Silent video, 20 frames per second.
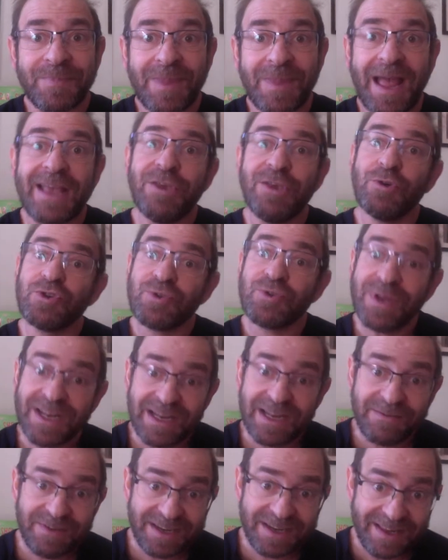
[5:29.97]
usually
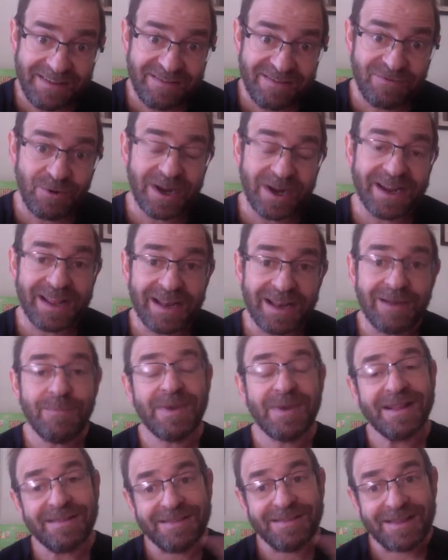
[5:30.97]
live in Israel,
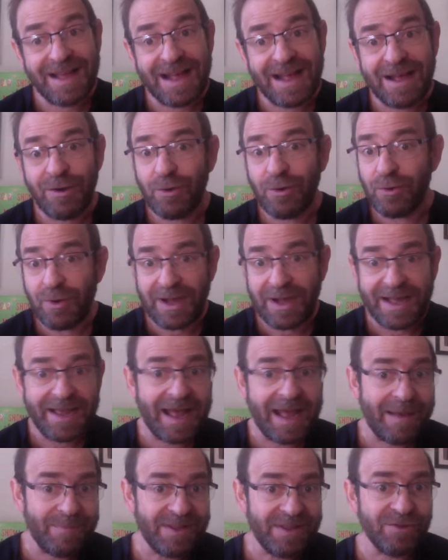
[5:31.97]
but now I
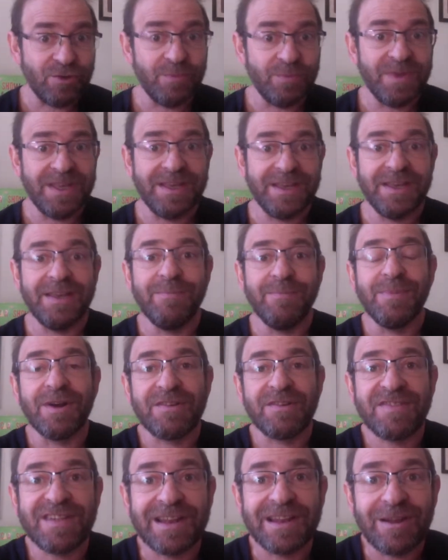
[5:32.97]
happen to be in
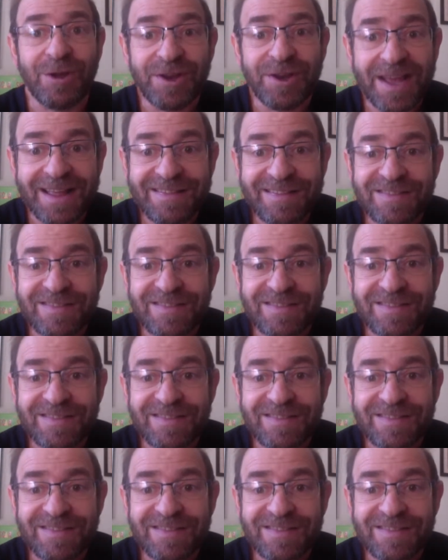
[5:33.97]
Barcelona.